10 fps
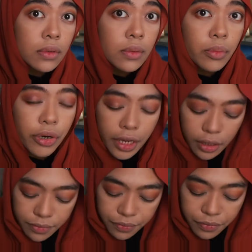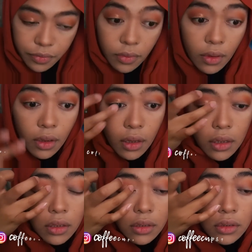Pretty.
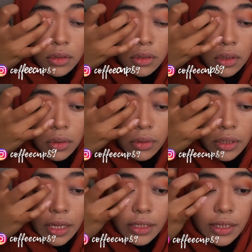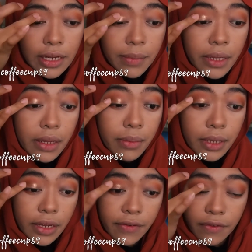So that's limiting
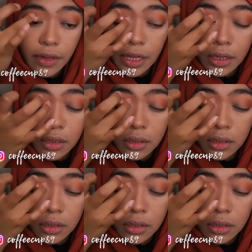belief, like,